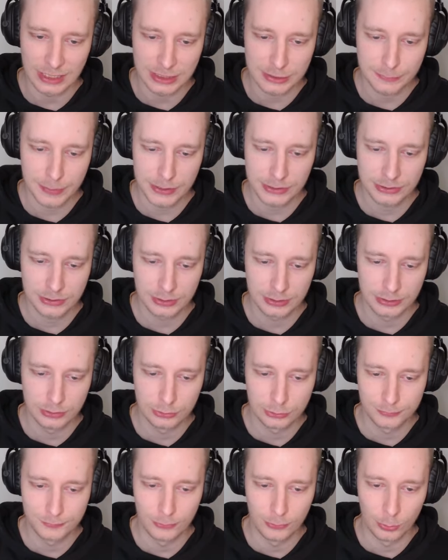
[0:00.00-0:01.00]
Especially
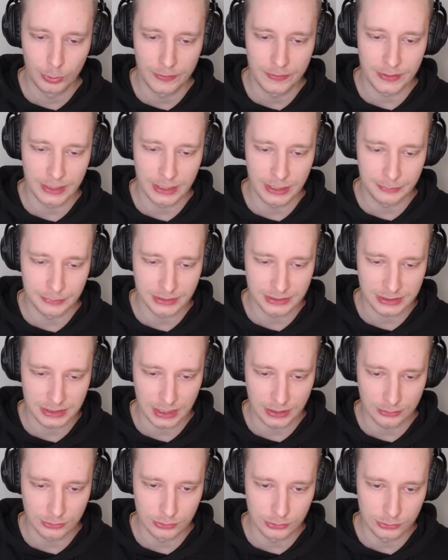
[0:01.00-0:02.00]
useful when the enemies
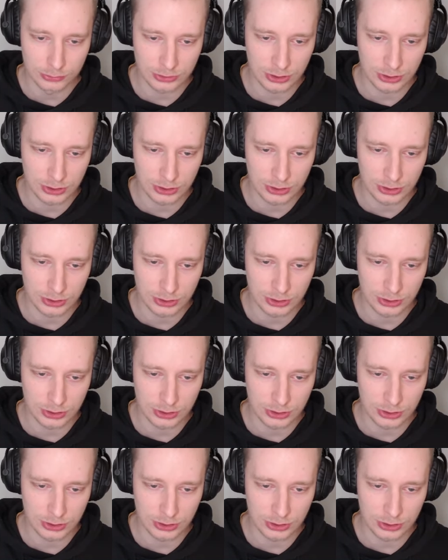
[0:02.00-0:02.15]
like to use